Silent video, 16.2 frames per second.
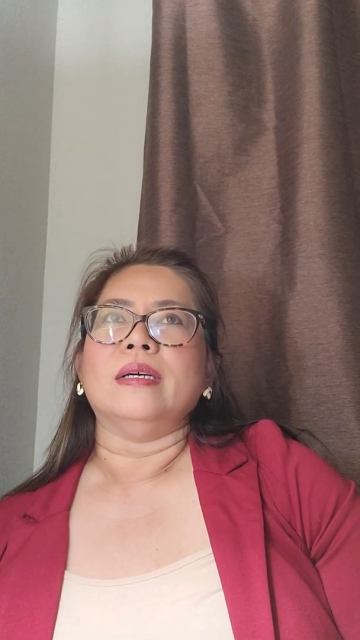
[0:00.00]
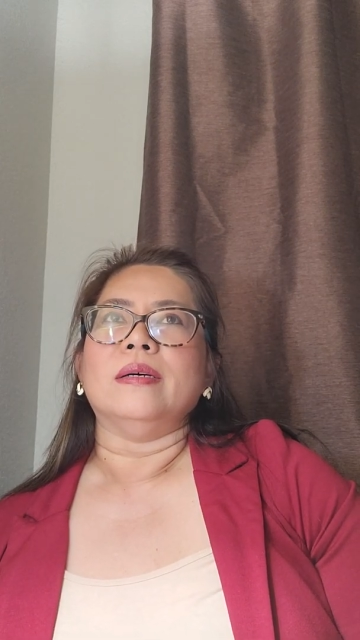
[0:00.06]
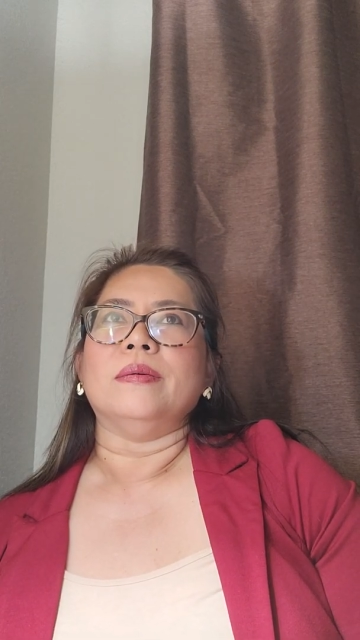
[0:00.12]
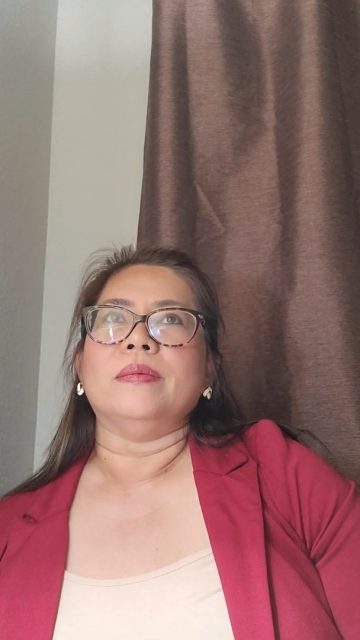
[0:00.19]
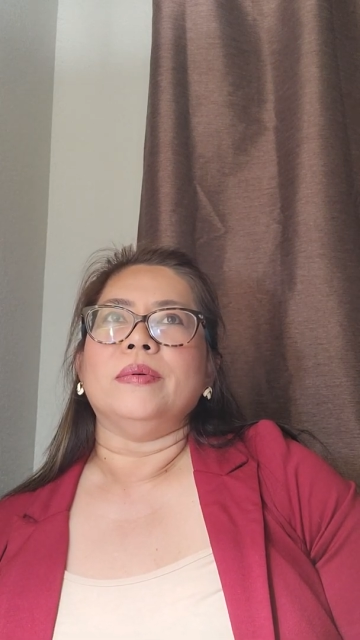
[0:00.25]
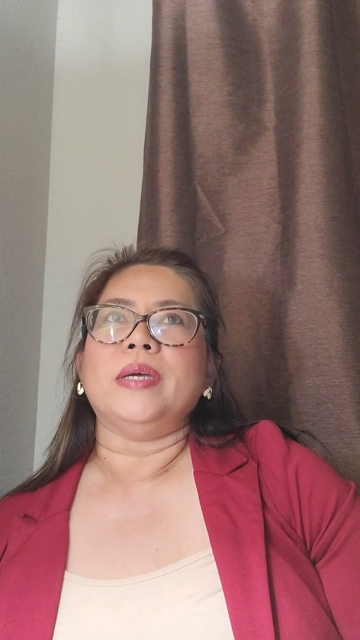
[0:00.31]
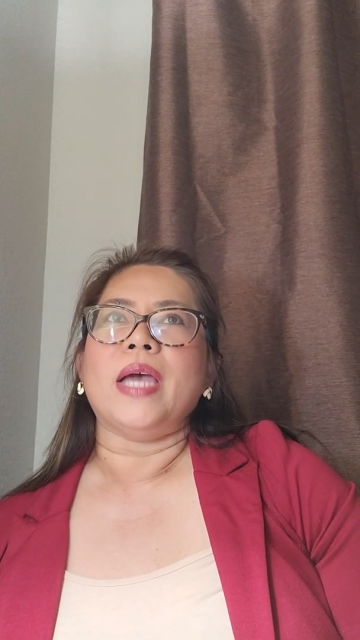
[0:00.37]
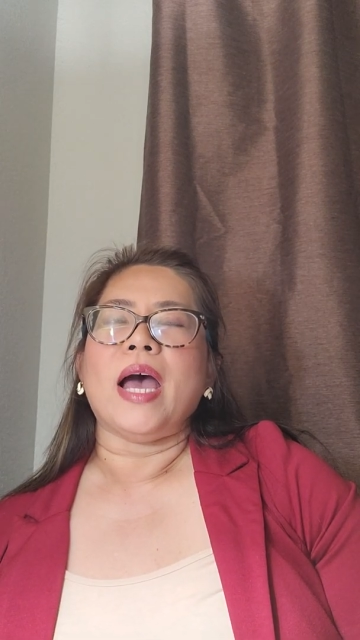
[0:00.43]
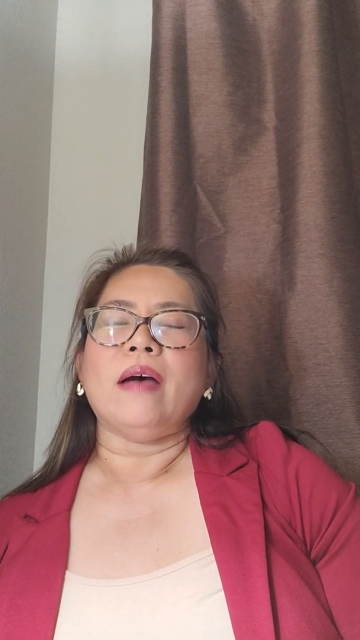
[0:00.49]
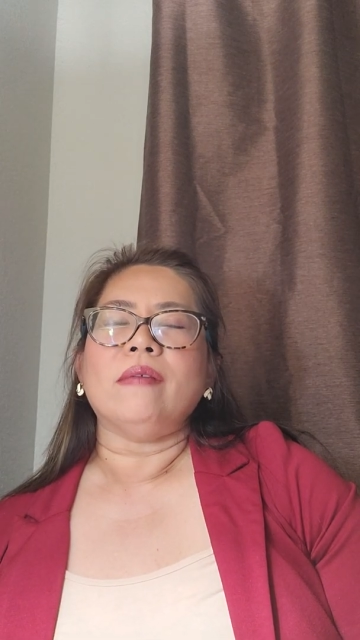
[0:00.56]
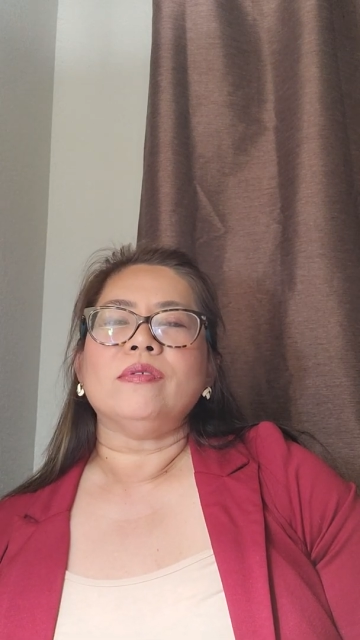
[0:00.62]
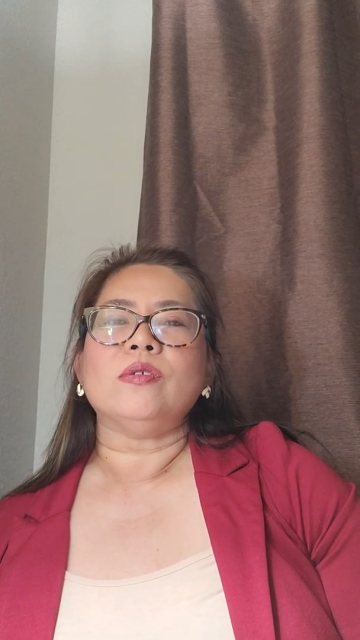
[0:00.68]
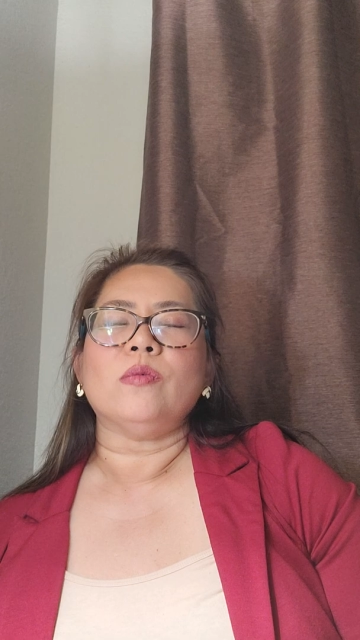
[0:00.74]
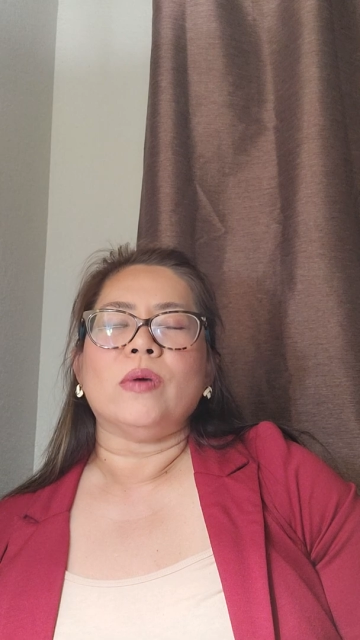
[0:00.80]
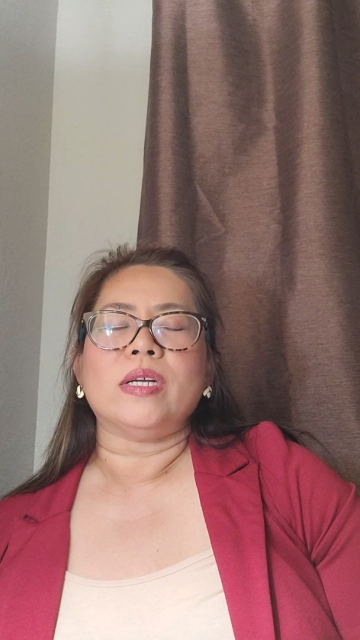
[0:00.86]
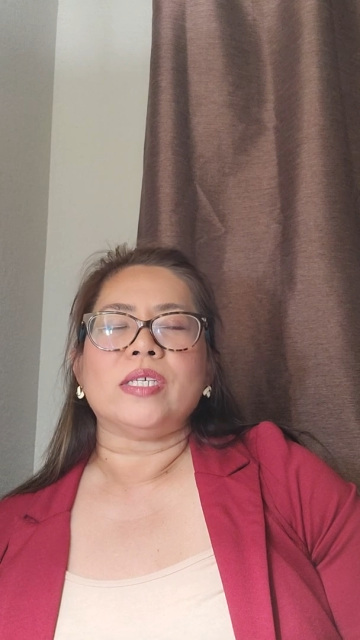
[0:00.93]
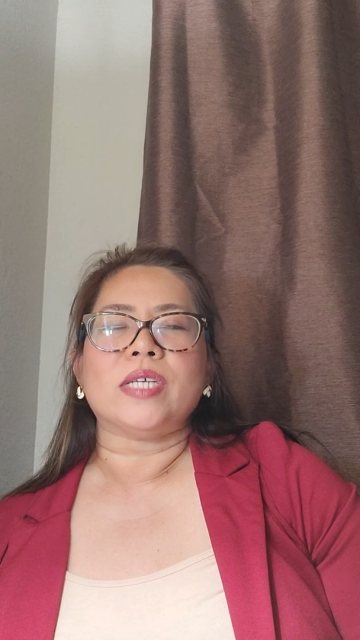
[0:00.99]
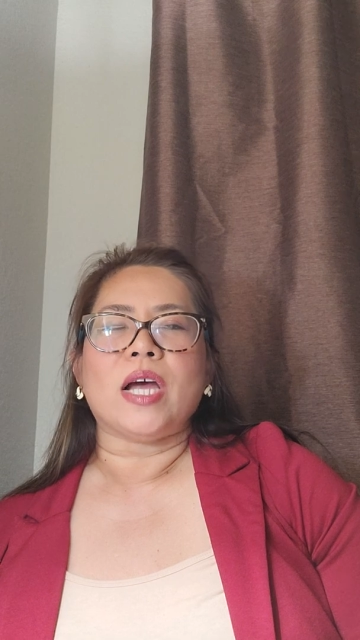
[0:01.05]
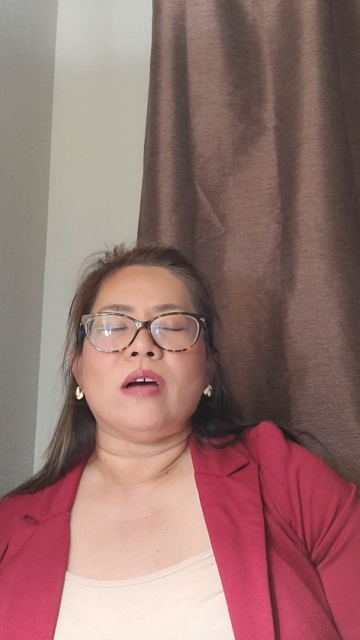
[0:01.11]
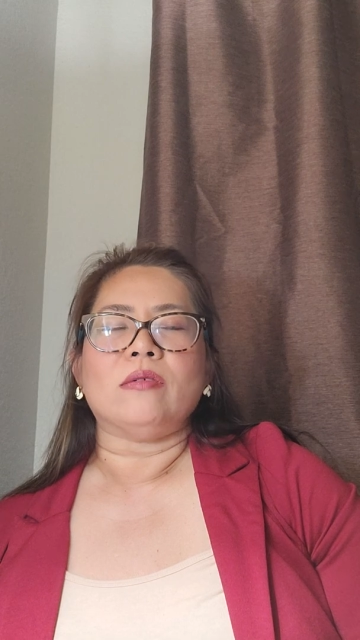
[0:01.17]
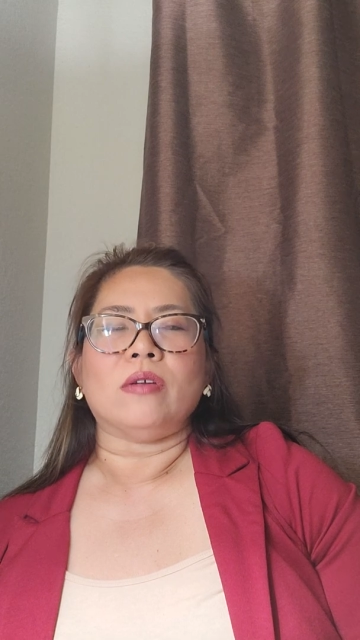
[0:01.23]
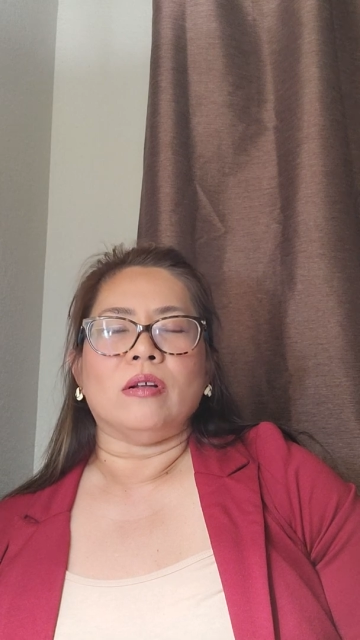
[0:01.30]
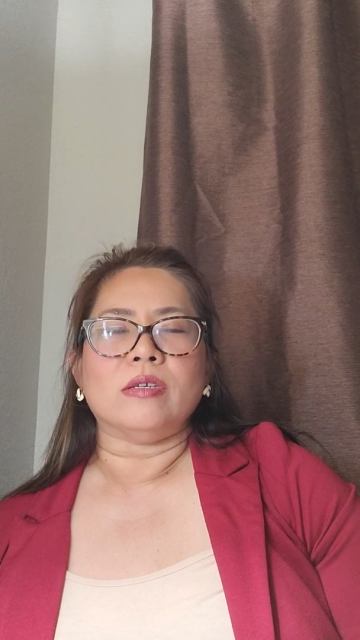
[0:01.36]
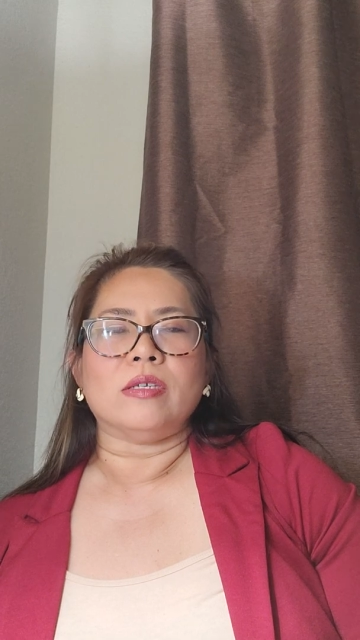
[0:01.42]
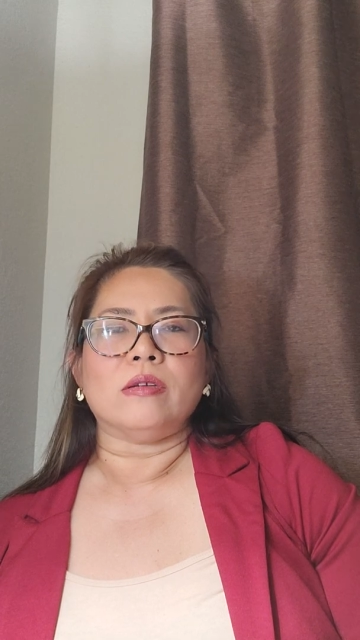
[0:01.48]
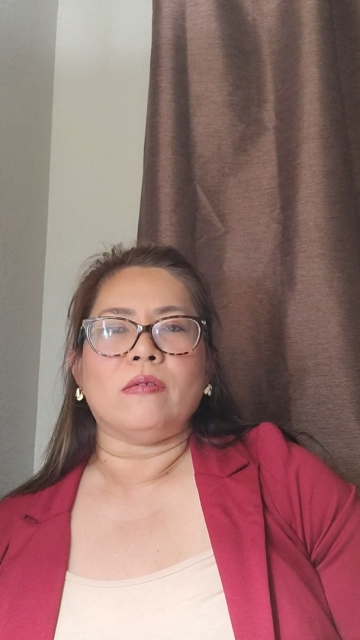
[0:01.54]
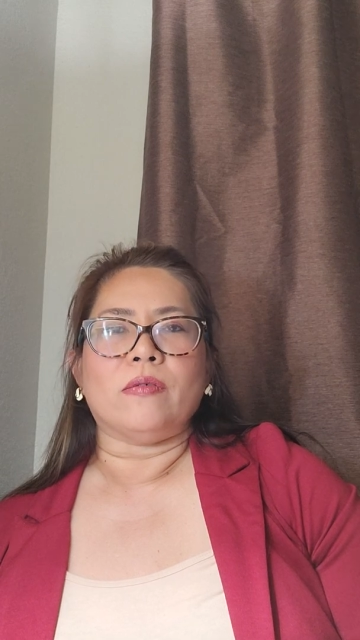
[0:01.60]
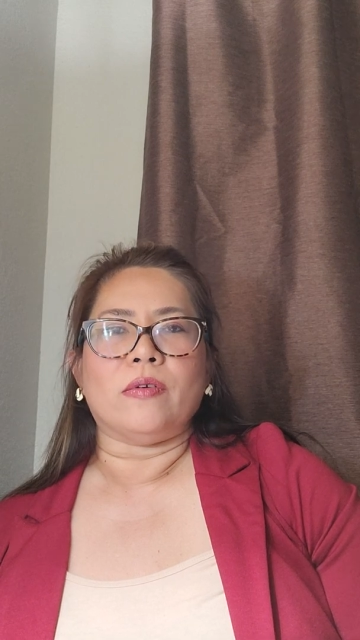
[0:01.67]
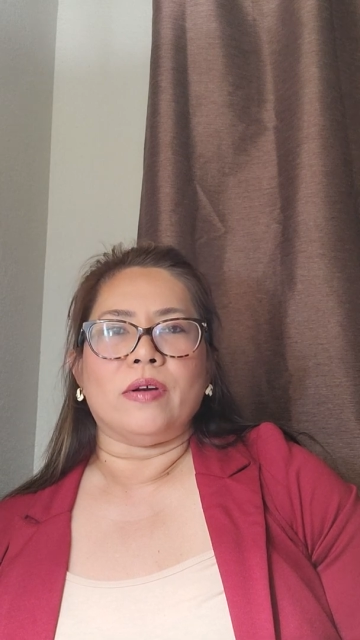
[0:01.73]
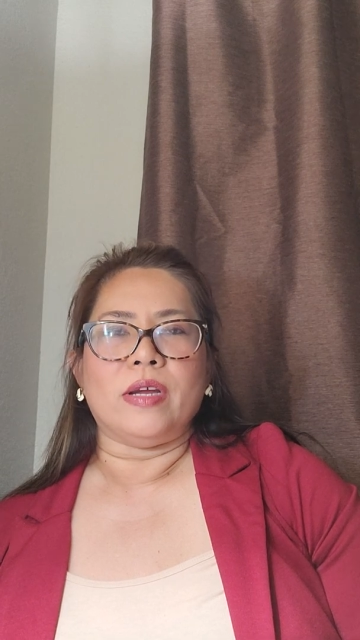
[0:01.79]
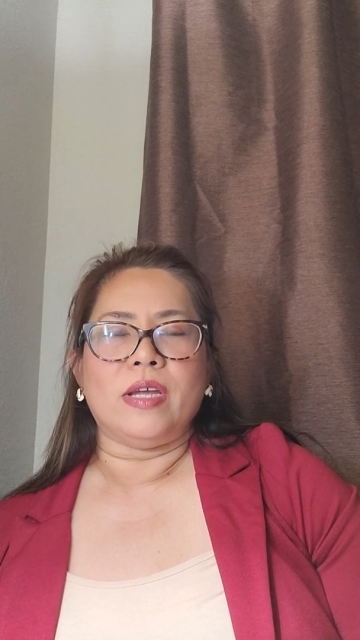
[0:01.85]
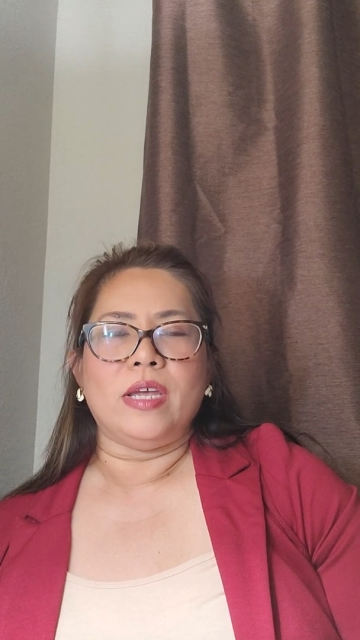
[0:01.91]
we have to watch out also
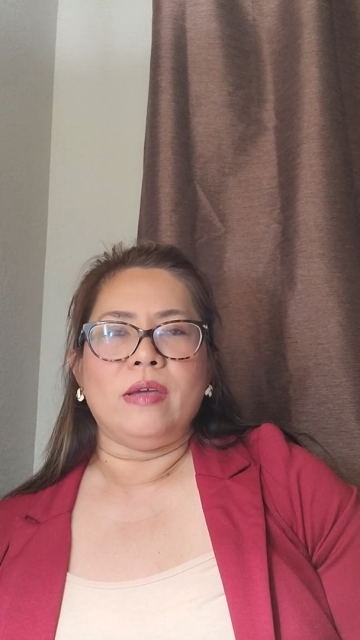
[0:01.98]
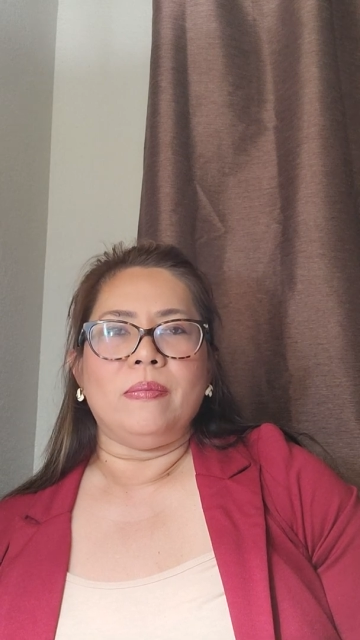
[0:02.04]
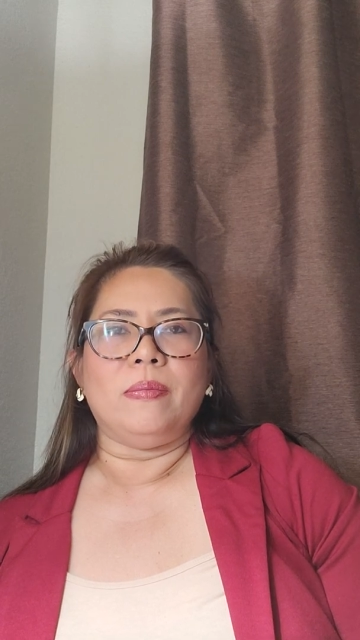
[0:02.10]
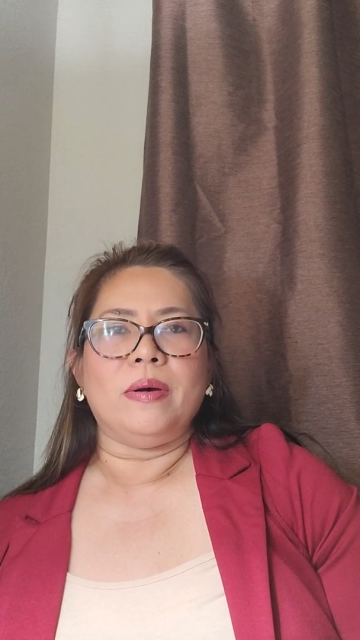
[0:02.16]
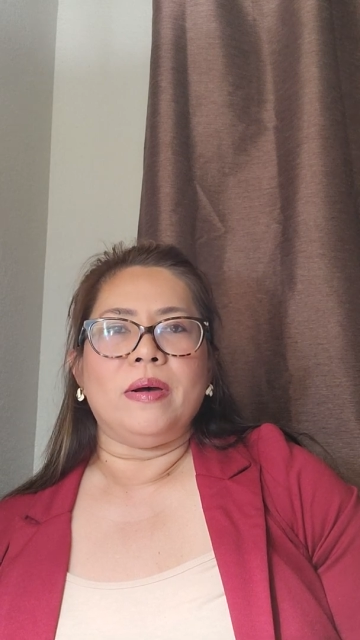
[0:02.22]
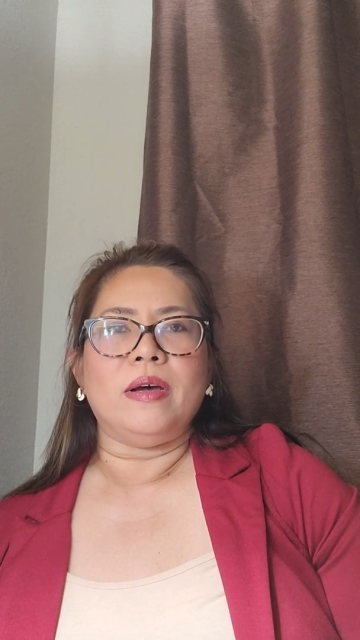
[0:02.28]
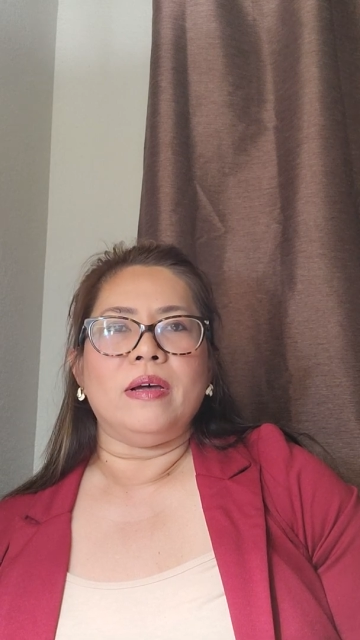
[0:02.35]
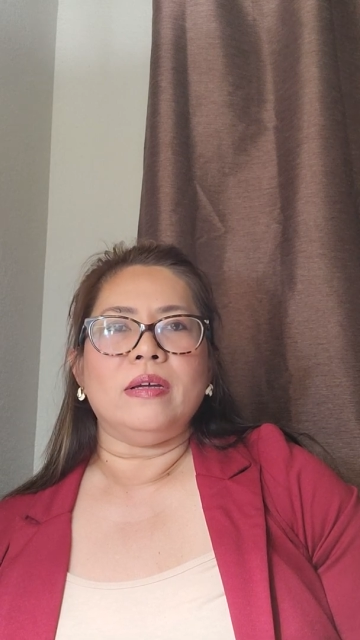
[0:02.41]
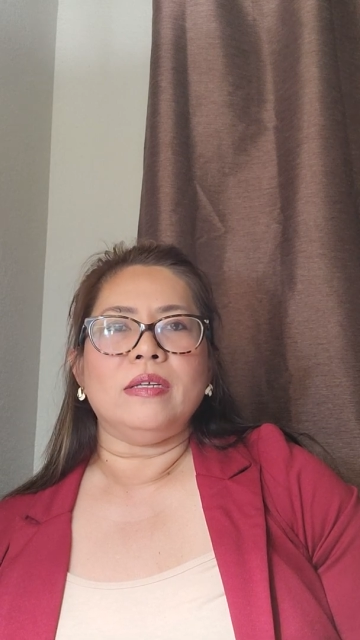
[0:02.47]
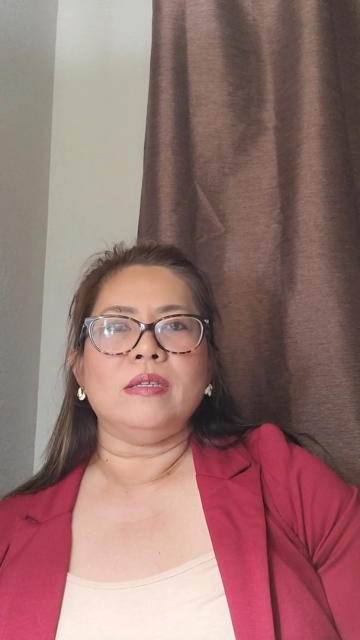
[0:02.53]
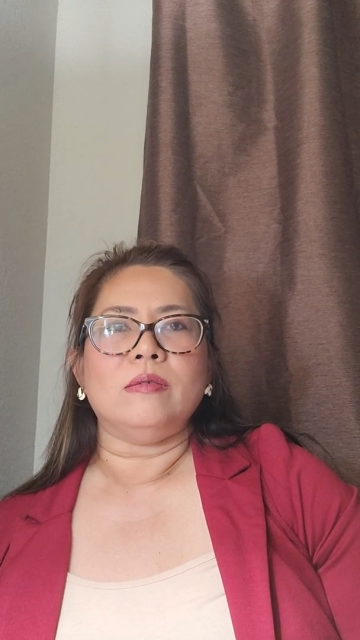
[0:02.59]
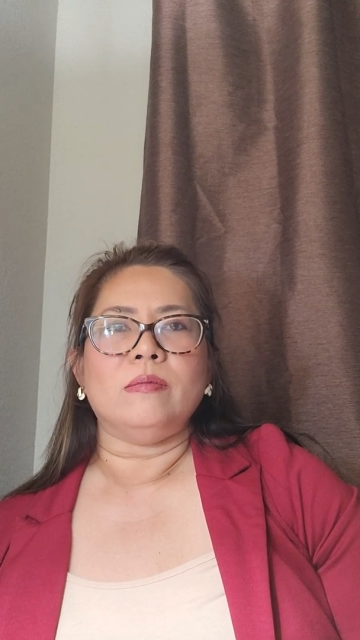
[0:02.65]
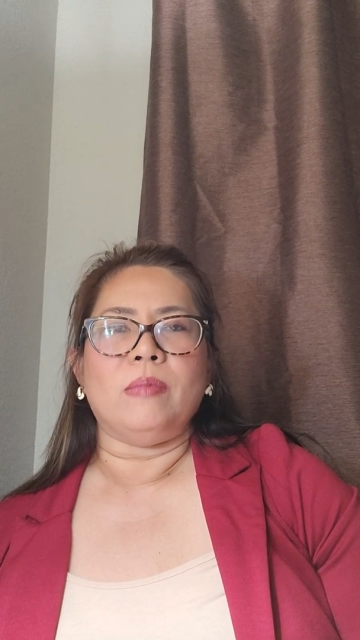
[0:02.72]
for HIPAA,